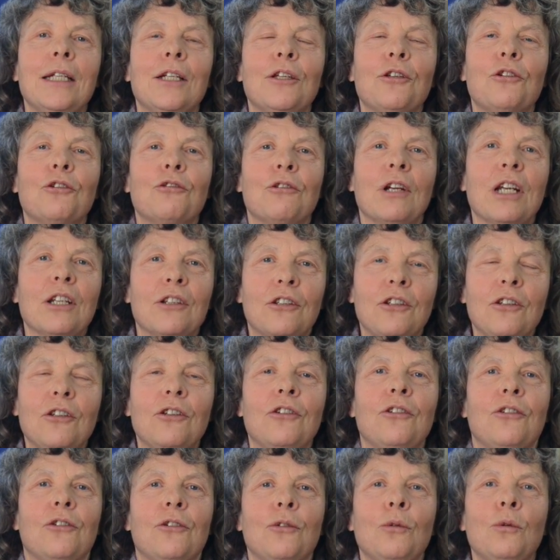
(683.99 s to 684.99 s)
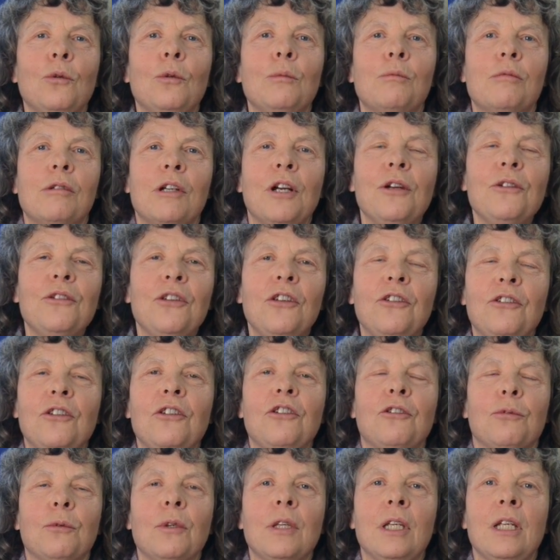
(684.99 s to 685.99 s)
structures or
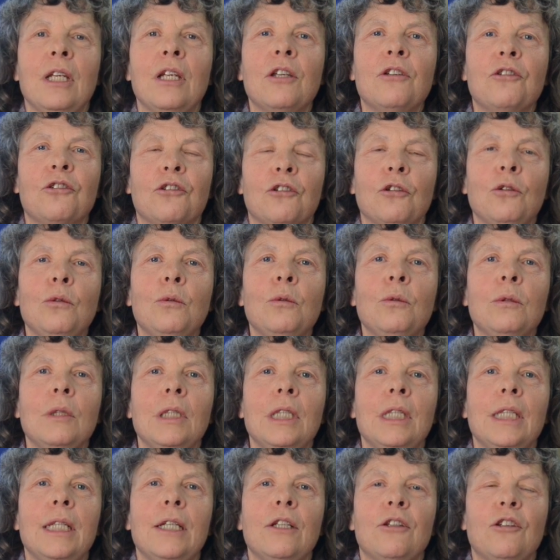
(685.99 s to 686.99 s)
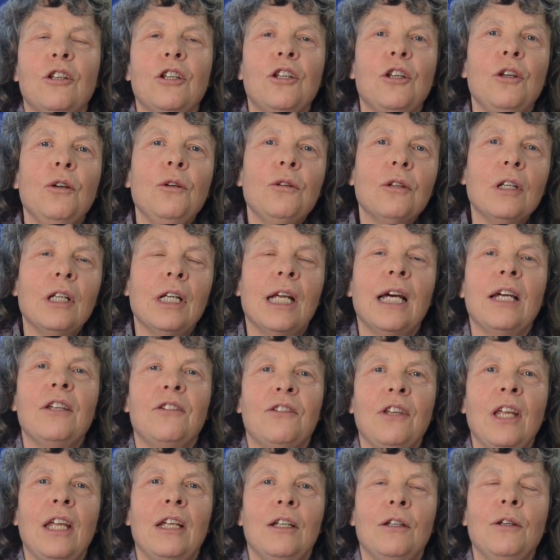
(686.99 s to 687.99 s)
processes within a school to
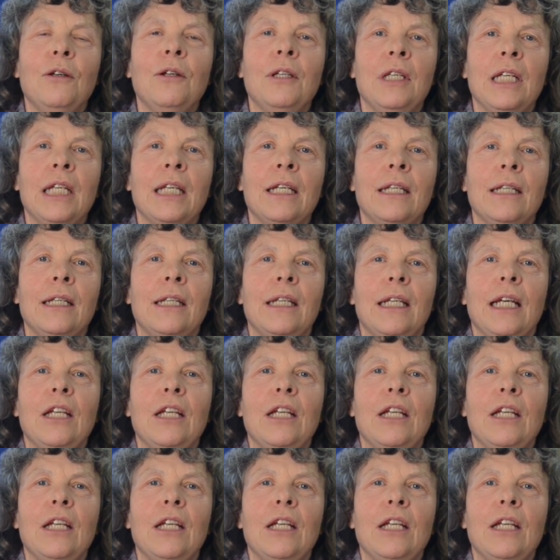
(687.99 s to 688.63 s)
utilise that learning,